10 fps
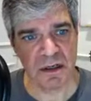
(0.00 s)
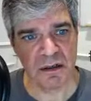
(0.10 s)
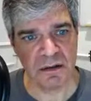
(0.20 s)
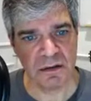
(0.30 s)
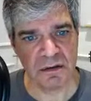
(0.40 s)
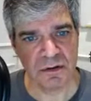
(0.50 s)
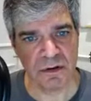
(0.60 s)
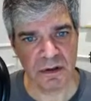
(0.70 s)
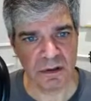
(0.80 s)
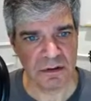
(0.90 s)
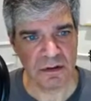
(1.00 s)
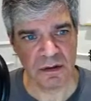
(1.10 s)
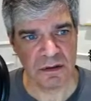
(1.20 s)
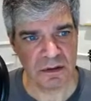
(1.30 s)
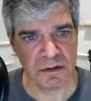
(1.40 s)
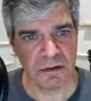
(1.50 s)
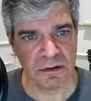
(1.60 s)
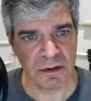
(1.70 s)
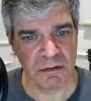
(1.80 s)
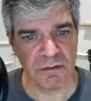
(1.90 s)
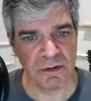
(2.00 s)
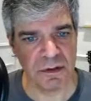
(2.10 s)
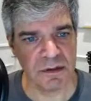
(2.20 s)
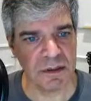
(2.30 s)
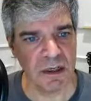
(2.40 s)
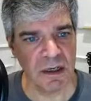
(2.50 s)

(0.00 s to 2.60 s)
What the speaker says: and turn it into the digital equivalent.